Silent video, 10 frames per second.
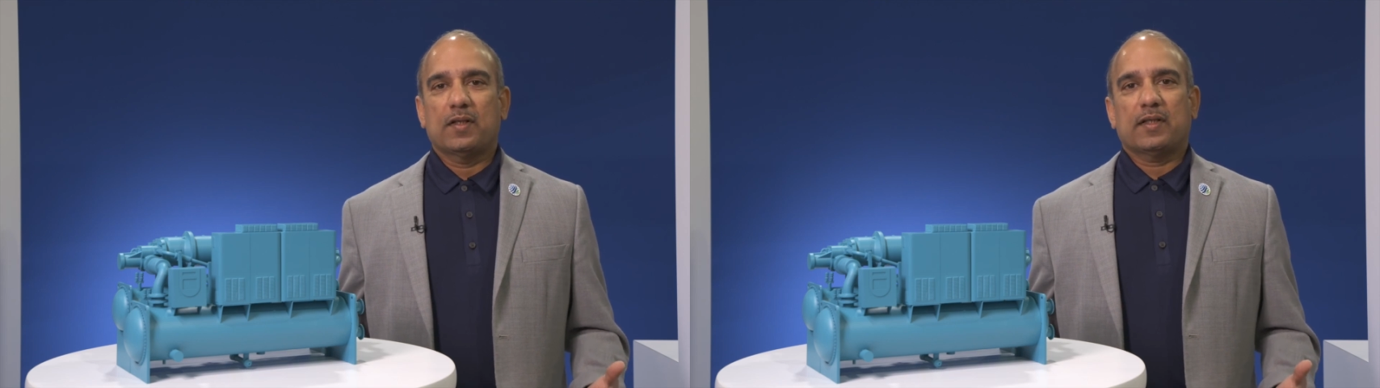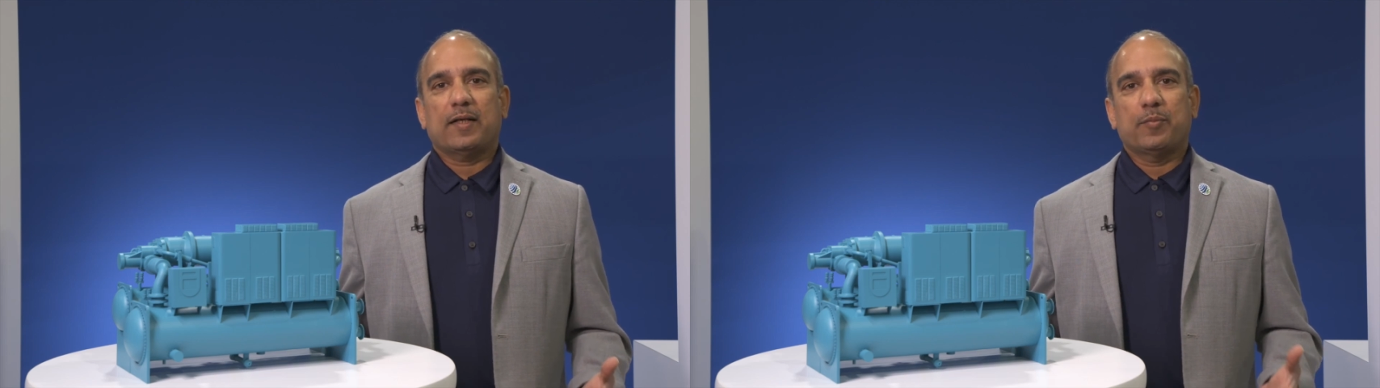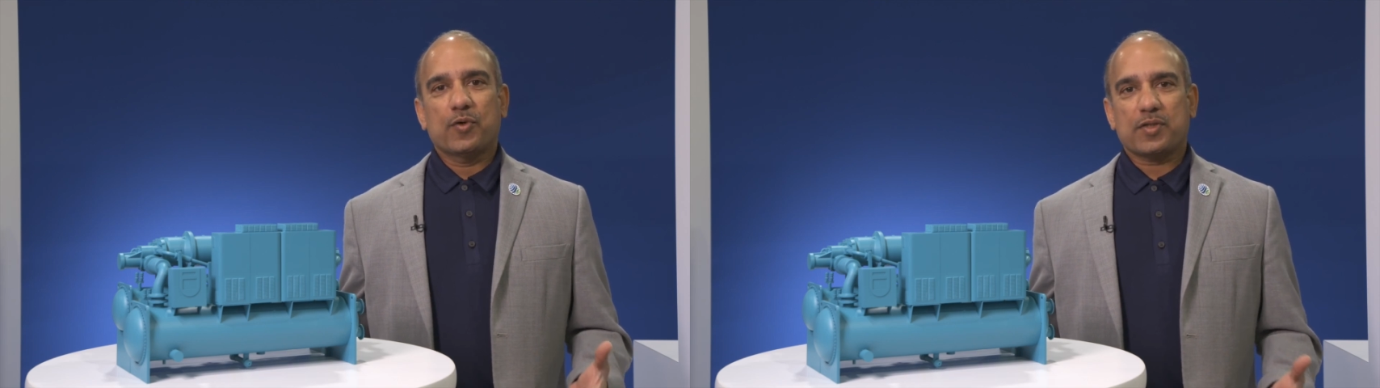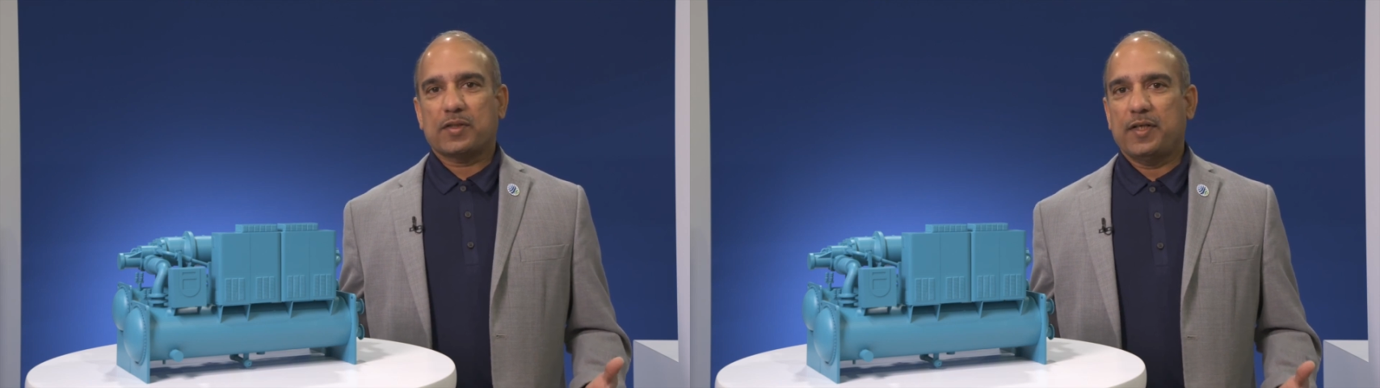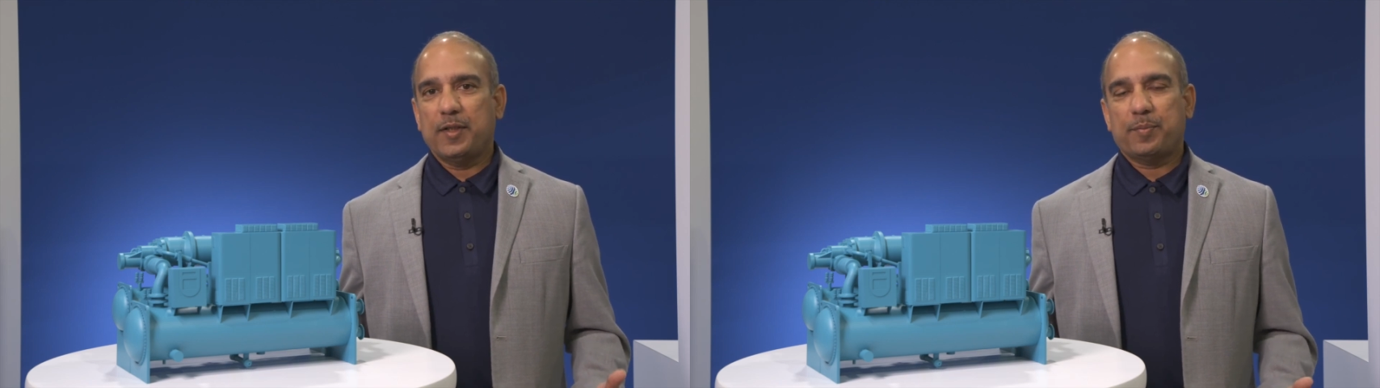that most of
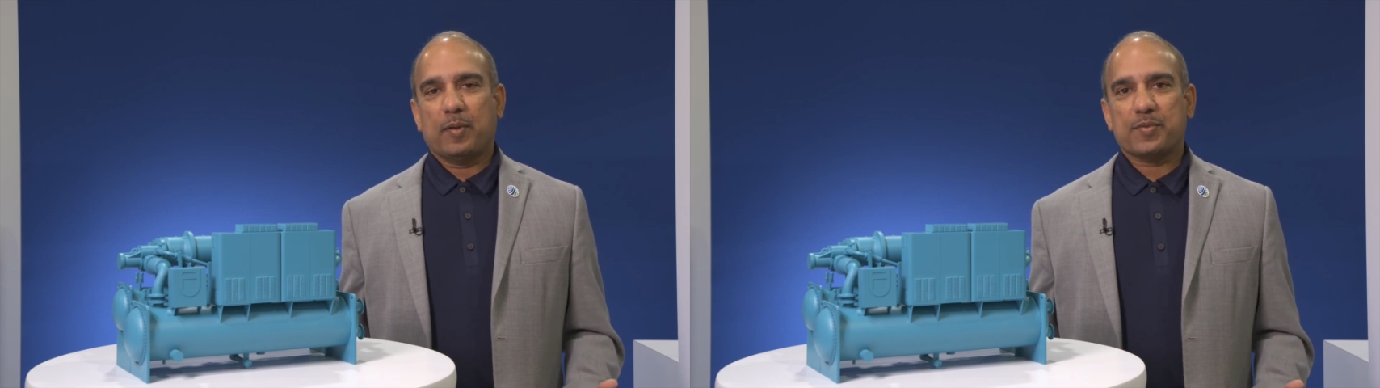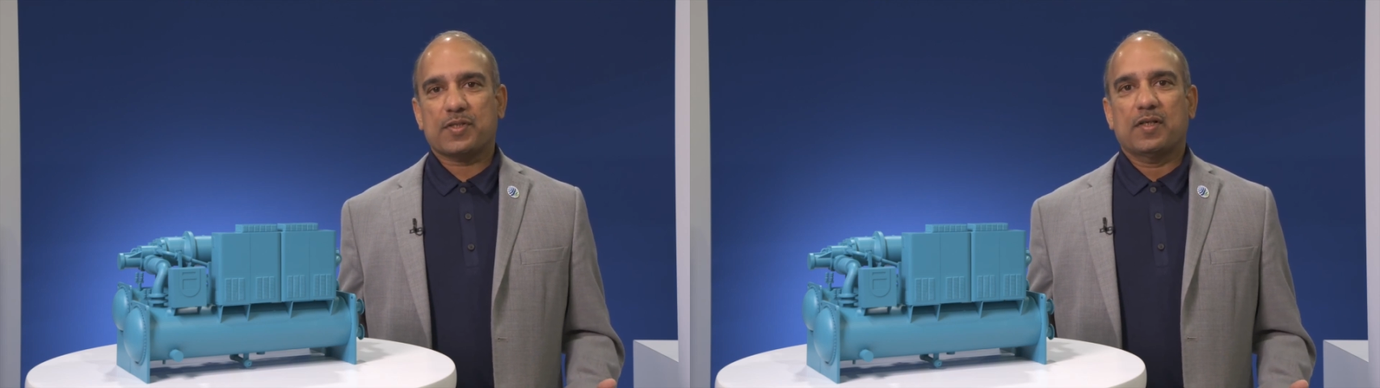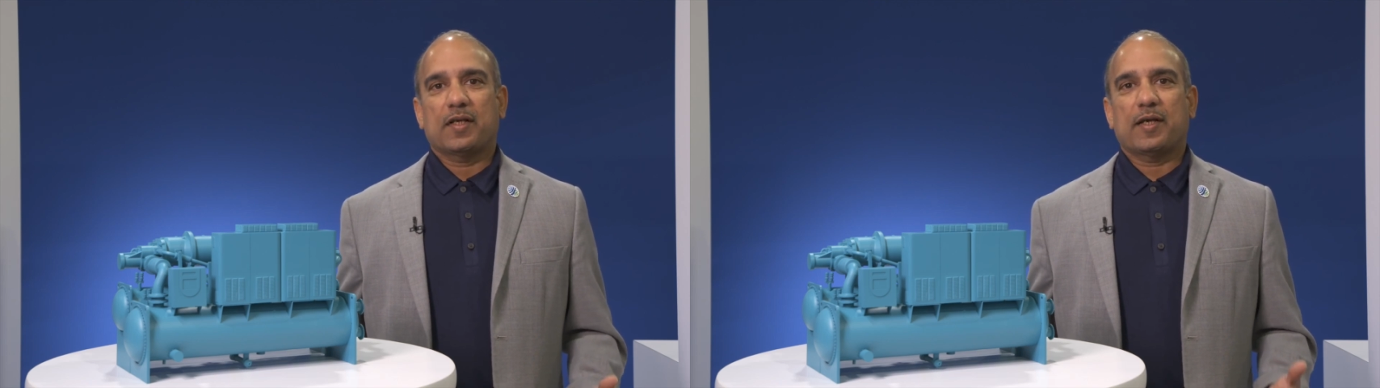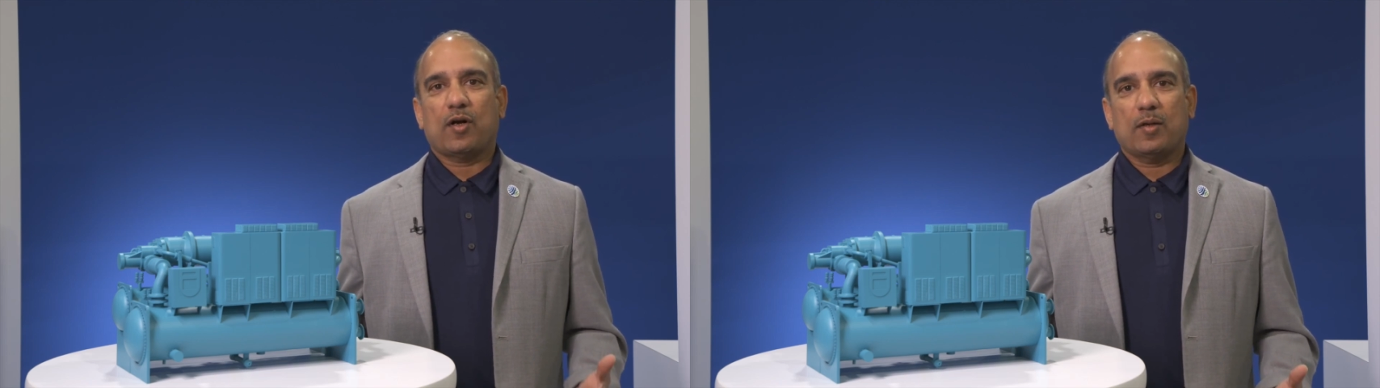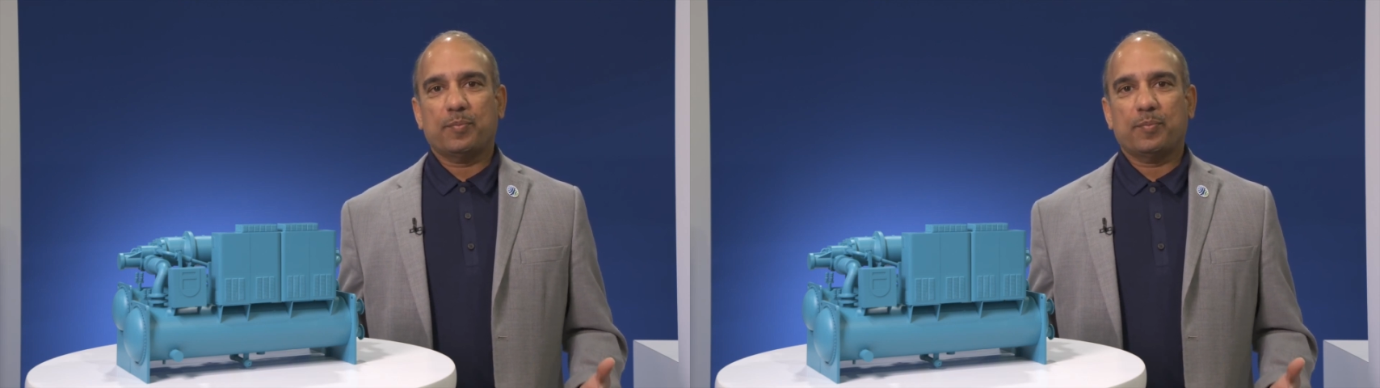the heat pumps cannot